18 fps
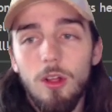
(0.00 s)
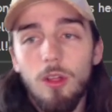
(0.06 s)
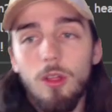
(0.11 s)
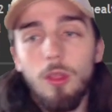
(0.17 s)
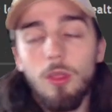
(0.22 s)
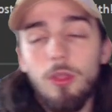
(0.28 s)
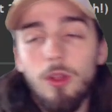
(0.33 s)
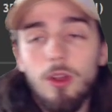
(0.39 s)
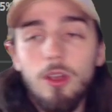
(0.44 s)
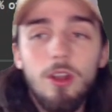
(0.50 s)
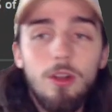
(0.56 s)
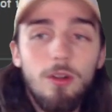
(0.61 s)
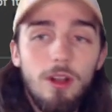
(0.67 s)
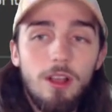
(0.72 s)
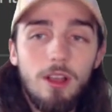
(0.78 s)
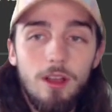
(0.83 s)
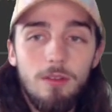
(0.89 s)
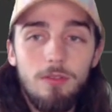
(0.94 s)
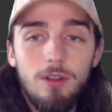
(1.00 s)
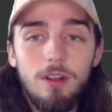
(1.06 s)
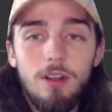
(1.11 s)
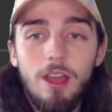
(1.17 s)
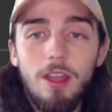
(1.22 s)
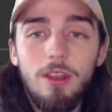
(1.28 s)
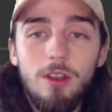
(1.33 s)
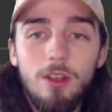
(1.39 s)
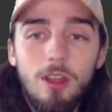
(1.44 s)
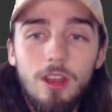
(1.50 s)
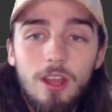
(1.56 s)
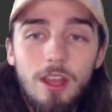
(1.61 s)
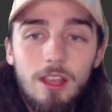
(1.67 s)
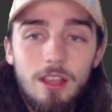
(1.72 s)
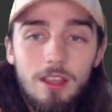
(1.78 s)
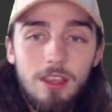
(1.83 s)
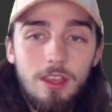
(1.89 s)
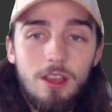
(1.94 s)
they're going to recover, and they're going
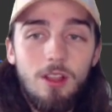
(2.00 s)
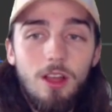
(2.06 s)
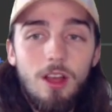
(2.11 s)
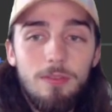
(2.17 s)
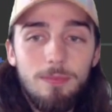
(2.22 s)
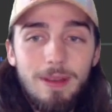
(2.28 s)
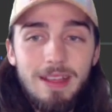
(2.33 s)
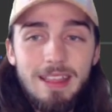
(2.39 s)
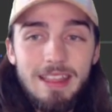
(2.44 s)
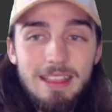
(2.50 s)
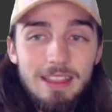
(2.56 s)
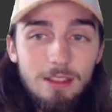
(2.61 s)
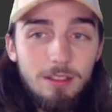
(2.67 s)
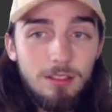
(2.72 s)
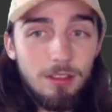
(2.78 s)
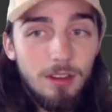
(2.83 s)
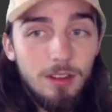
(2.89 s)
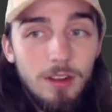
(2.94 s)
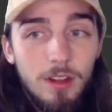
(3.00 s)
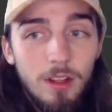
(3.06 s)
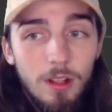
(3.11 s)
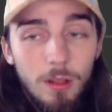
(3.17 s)
to kill off my Sneasler